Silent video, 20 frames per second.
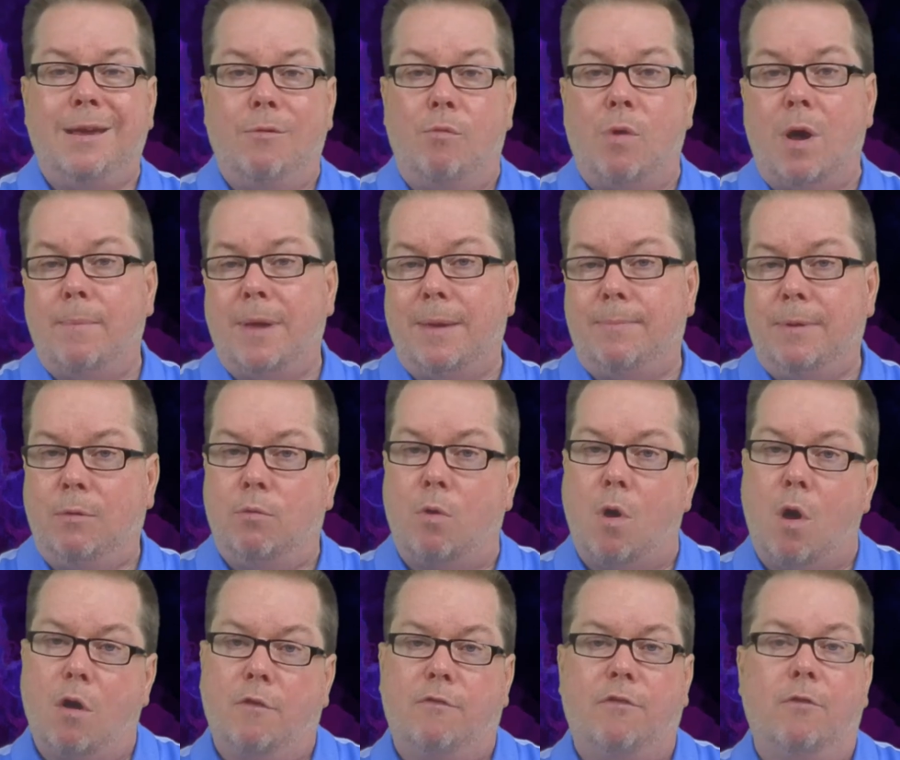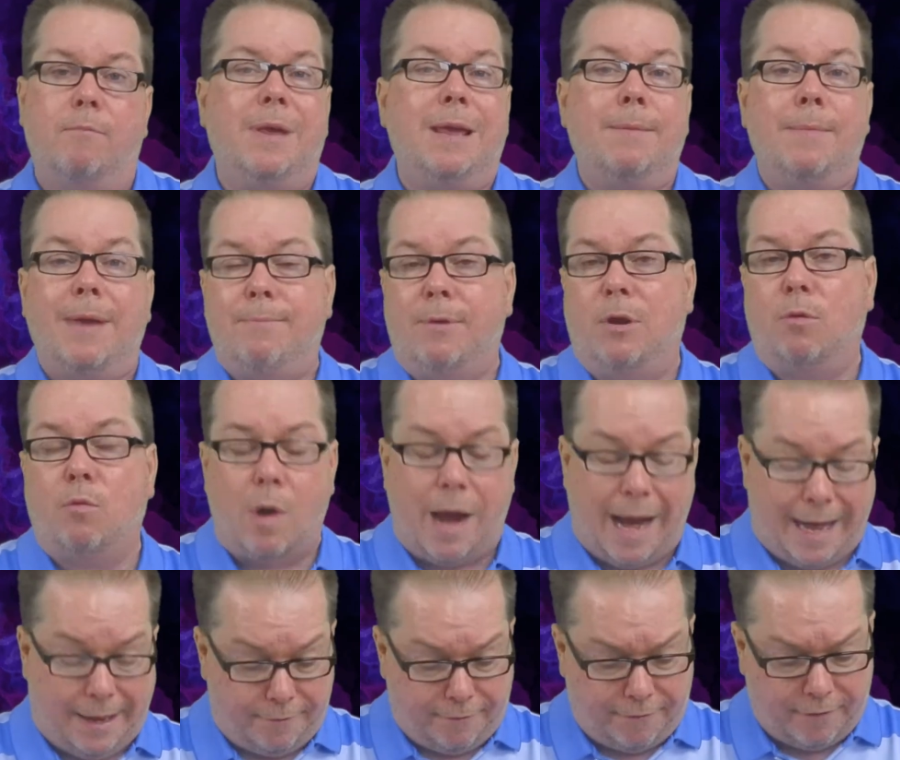and what may be wrong for me may be
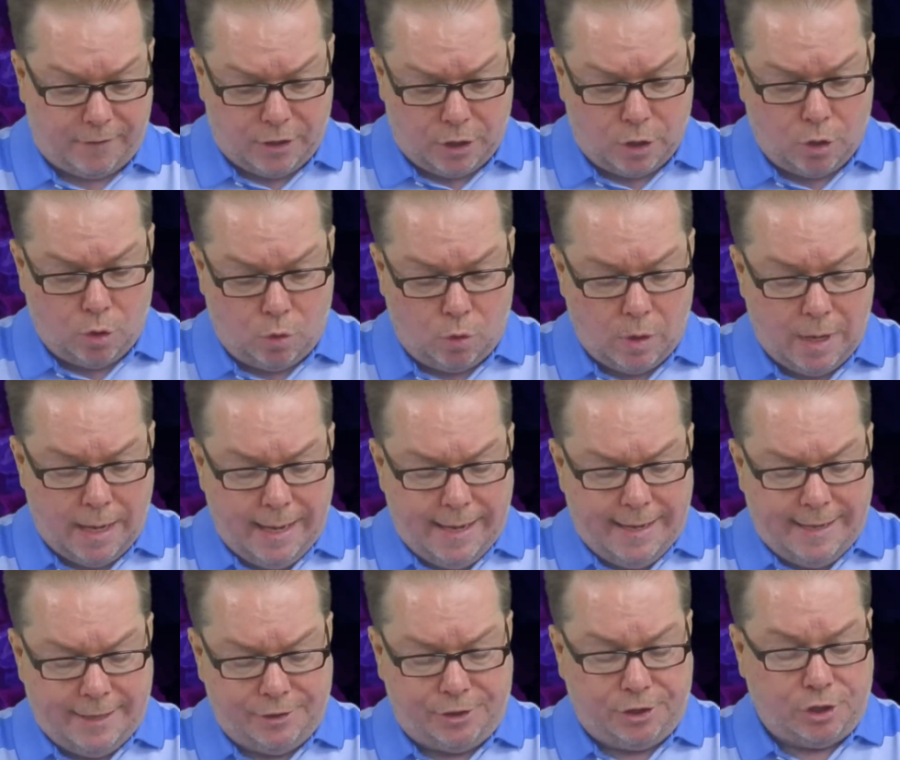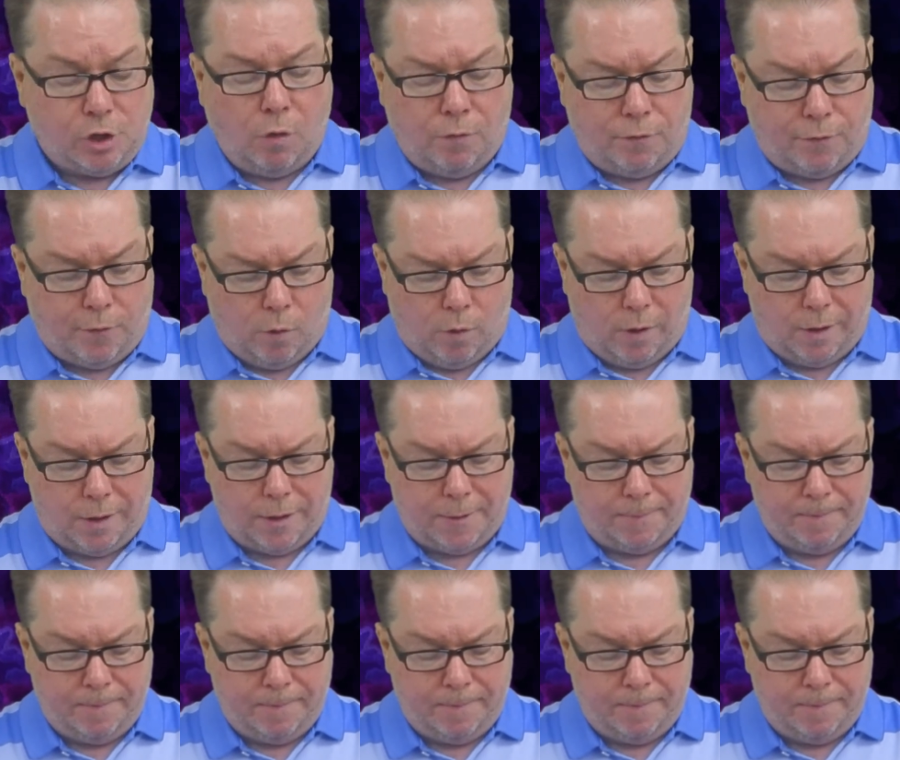right for you, and so forth.